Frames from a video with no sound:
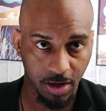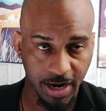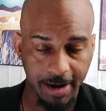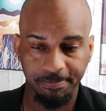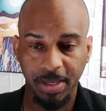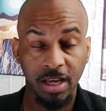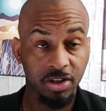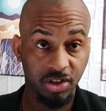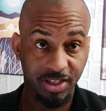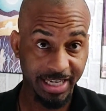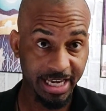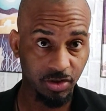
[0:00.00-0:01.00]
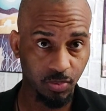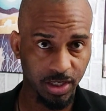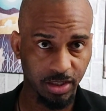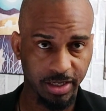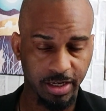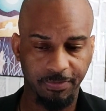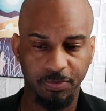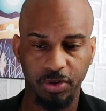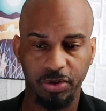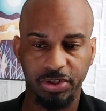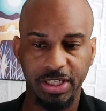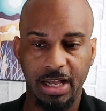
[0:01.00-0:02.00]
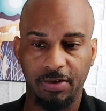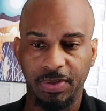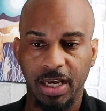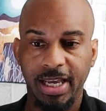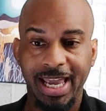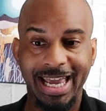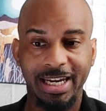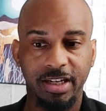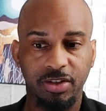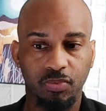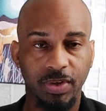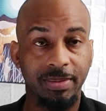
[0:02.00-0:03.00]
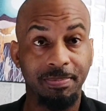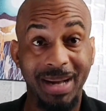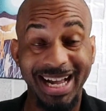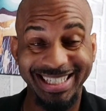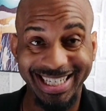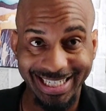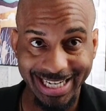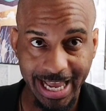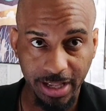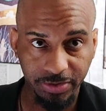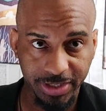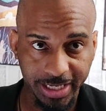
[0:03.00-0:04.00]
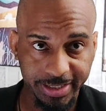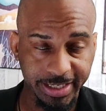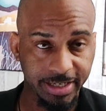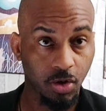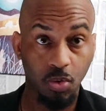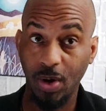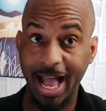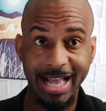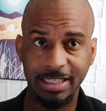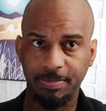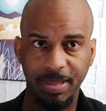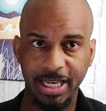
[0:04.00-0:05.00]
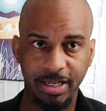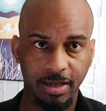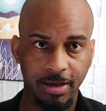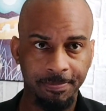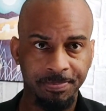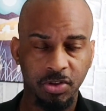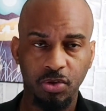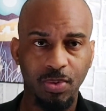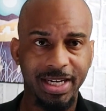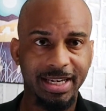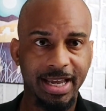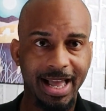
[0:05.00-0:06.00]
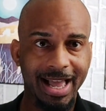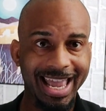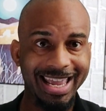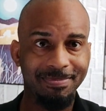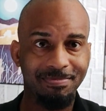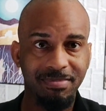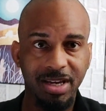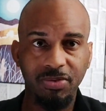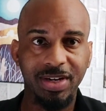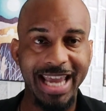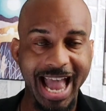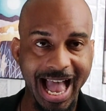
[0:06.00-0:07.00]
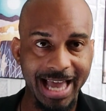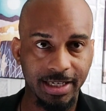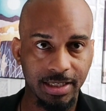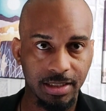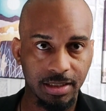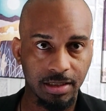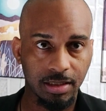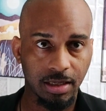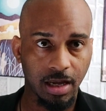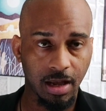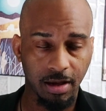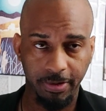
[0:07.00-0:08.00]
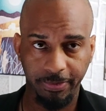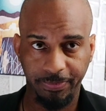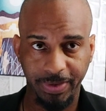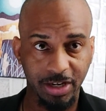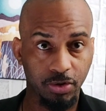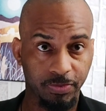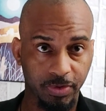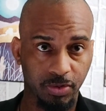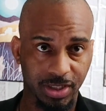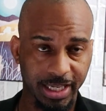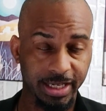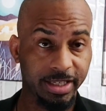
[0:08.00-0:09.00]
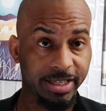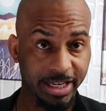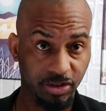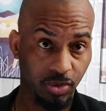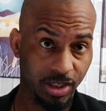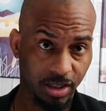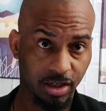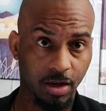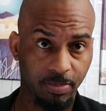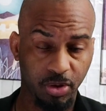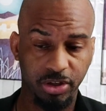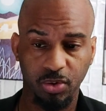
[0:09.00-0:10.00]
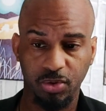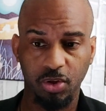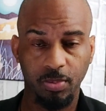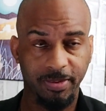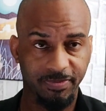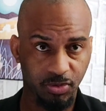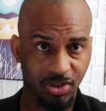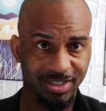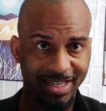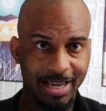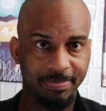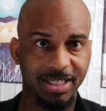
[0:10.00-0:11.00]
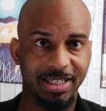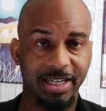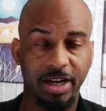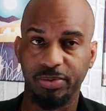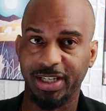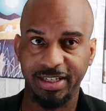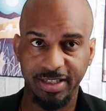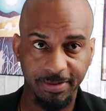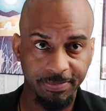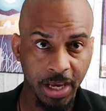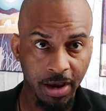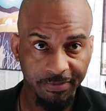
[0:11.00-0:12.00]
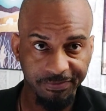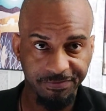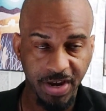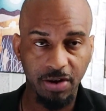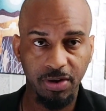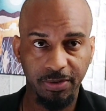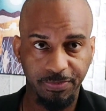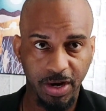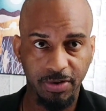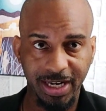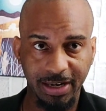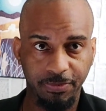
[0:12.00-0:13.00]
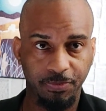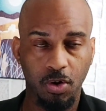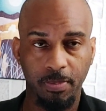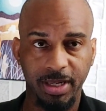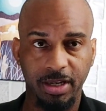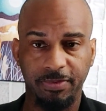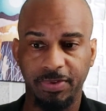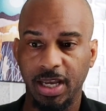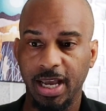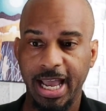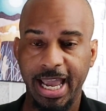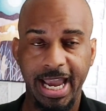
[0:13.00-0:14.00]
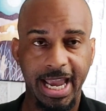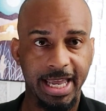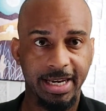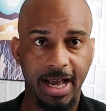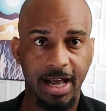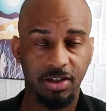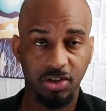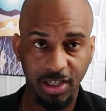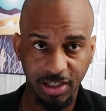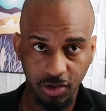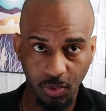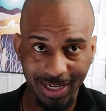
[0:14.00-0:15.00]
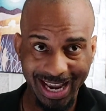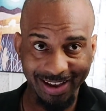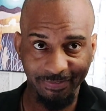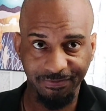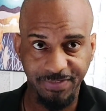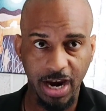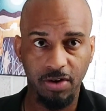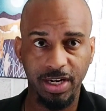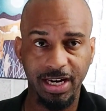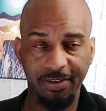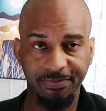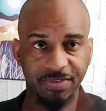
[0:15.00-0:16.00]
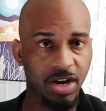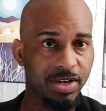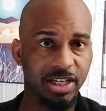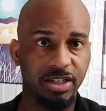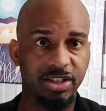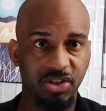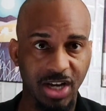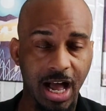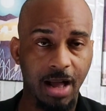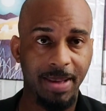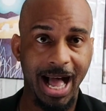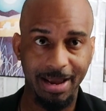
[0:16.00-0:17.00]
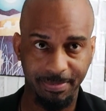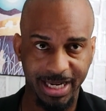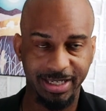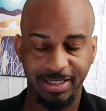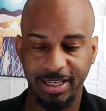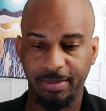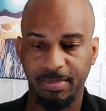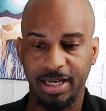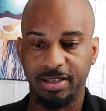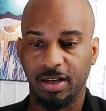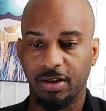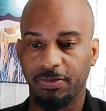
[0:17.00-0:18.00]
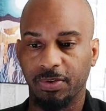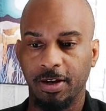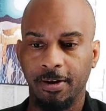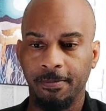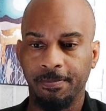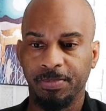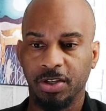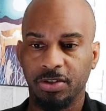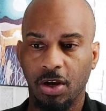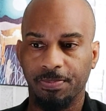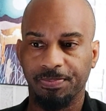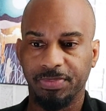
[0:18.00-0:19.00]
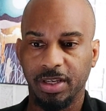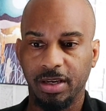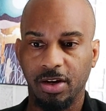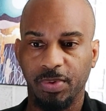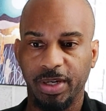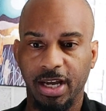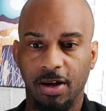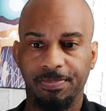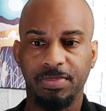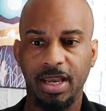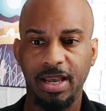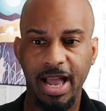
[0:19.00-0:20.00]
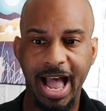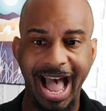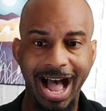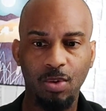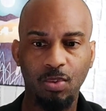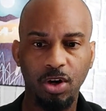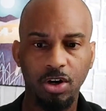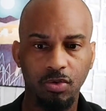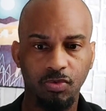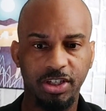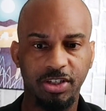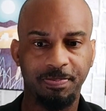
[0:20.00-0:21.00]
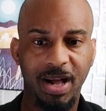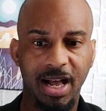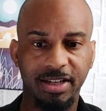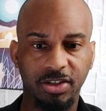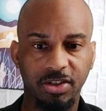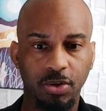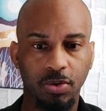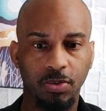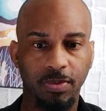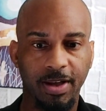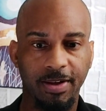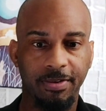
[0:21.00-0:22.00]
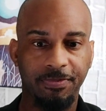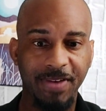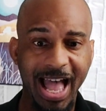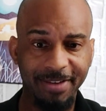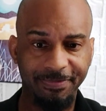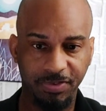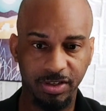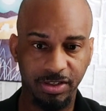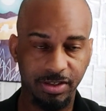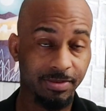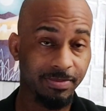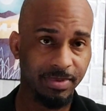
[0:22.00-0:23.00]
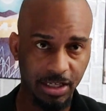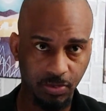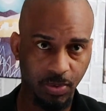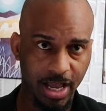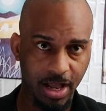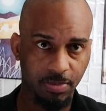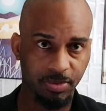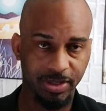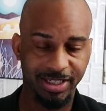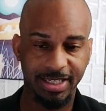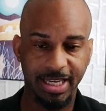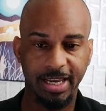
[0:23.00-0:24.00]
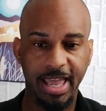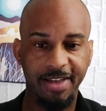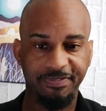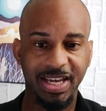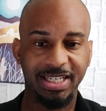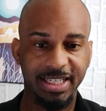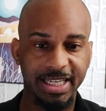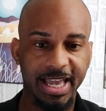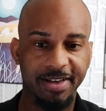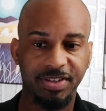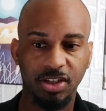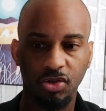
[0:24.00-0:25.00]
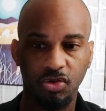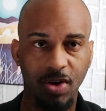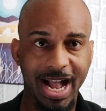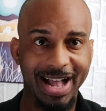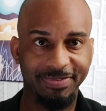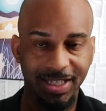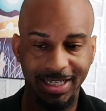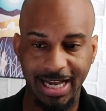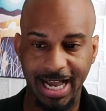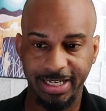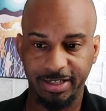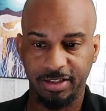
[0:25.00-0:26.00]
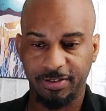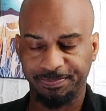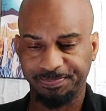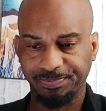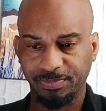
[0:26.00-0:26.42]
all right? Just in case you want to look it up for yourself. And it is written by Danelle Dixon, who has been doing a myriad of interviews lately that you can look up on YouTube if you just type in Danelle Dixon. Very, very informative. And she is doing a very, very good job, I might say myself. So here we go. Our response to FATF's, that's what, how I'm going to say it, FATF's draft guidance.